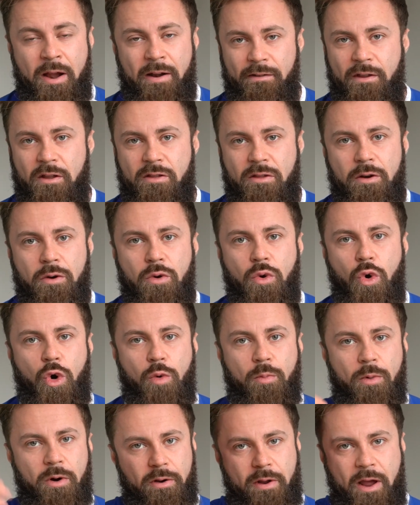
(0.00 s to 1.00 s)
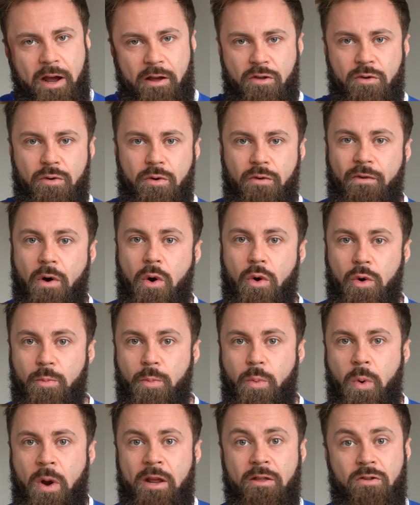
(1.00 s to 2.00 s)
That's a normal reaction of our
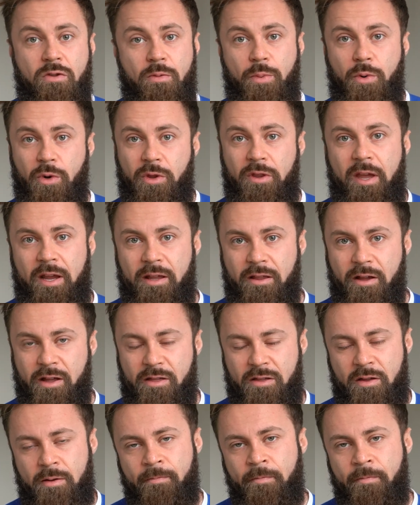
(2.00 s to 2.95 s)
brain to protect us.